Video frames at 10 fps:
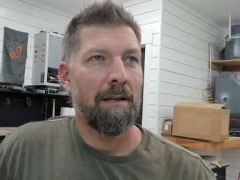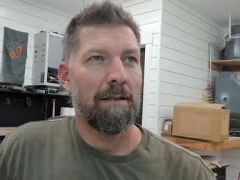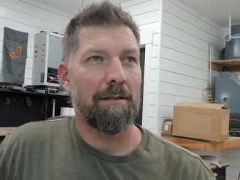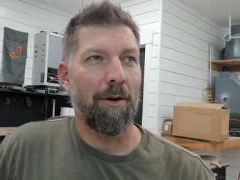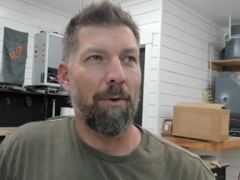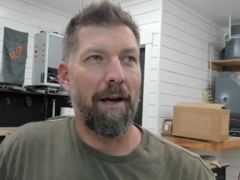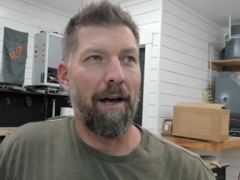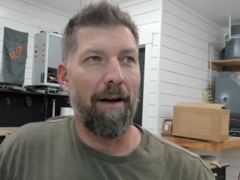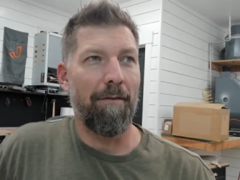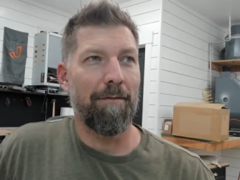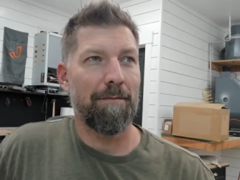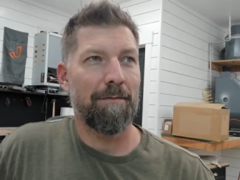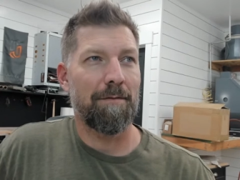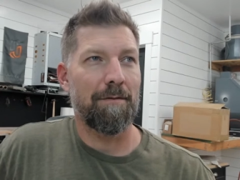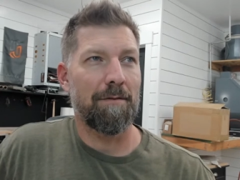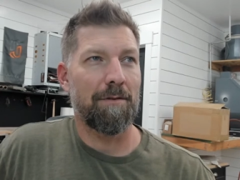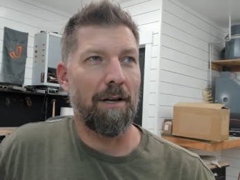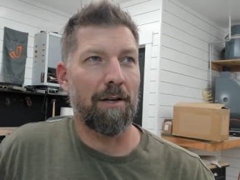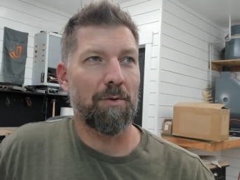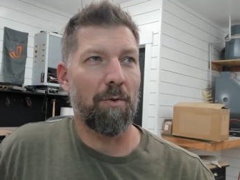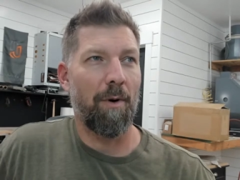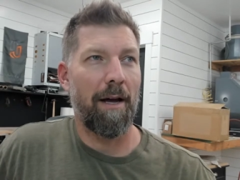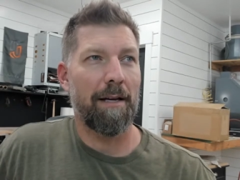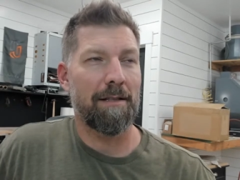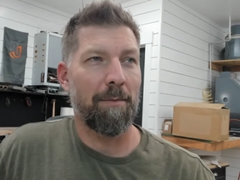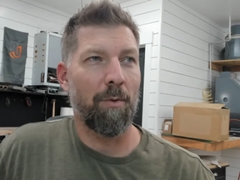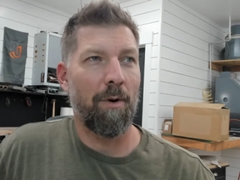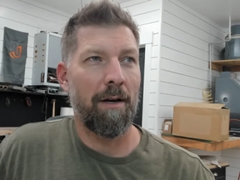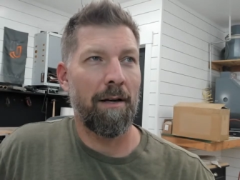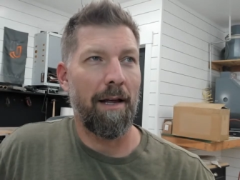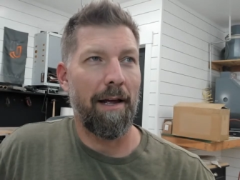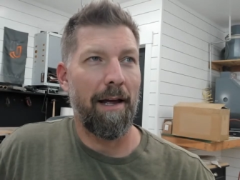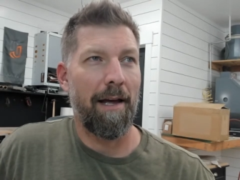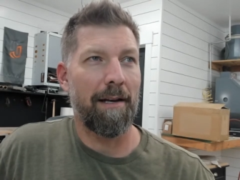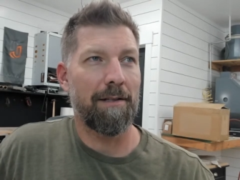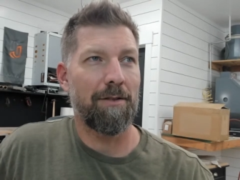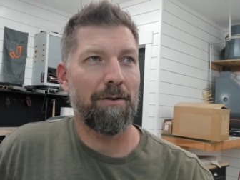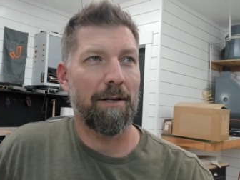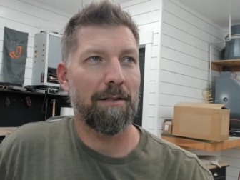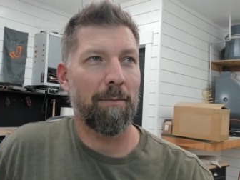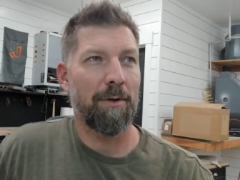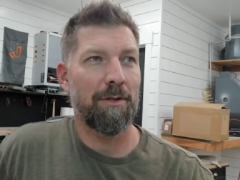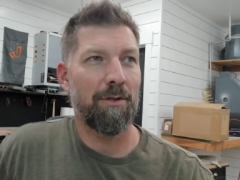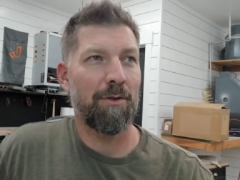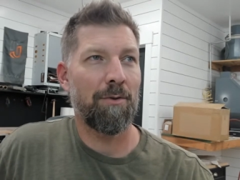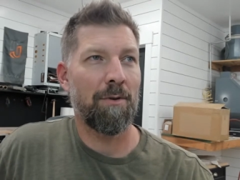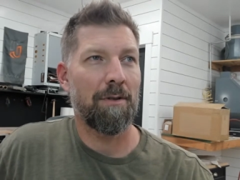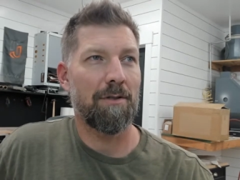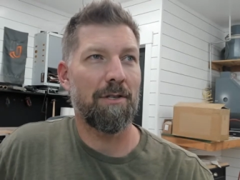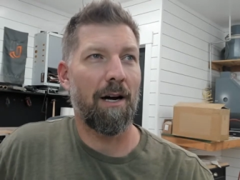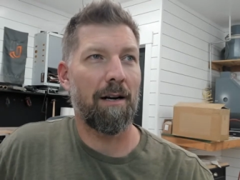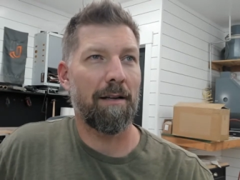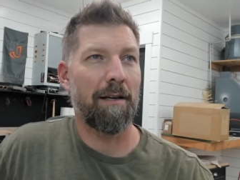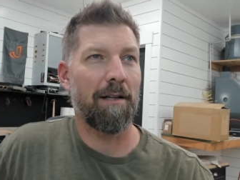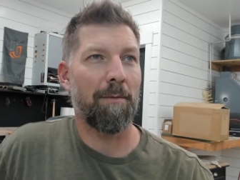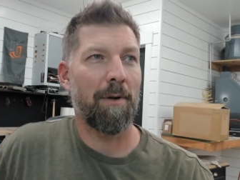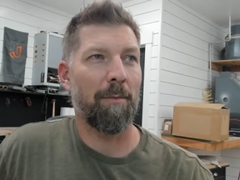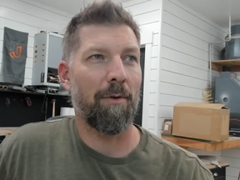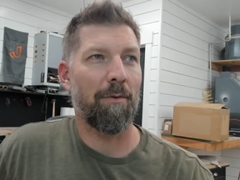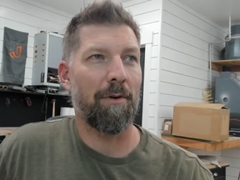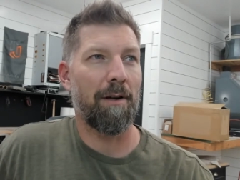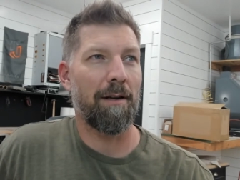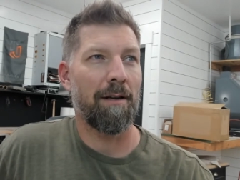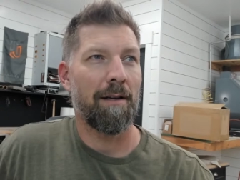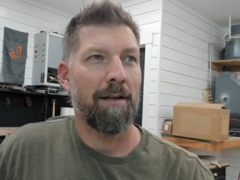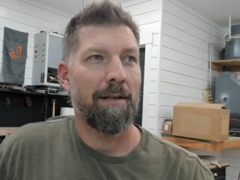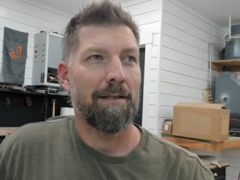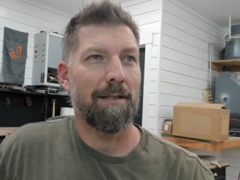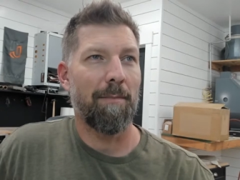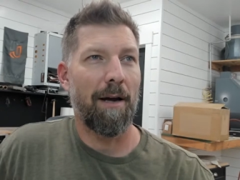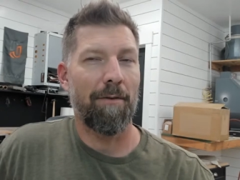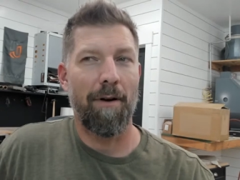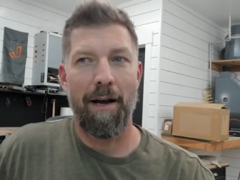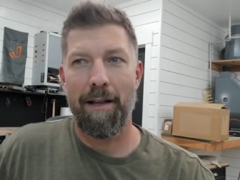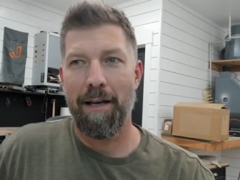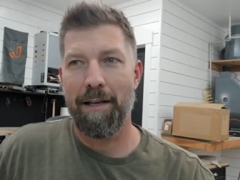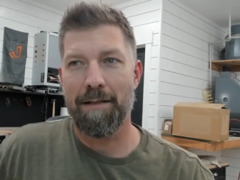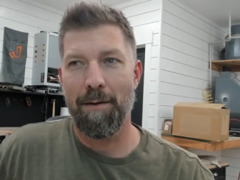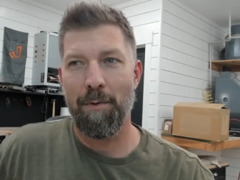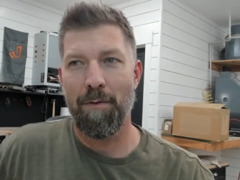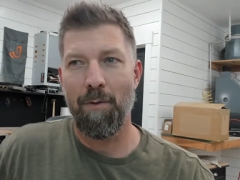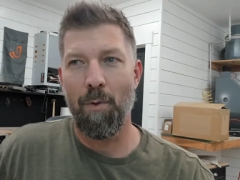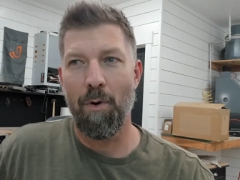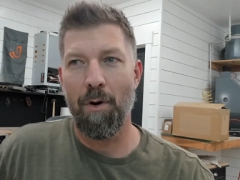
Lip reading: So we have Joshua White as number 1. Andy Zhu has number 2, John Gillum number 3, Tibet Riley has number 4,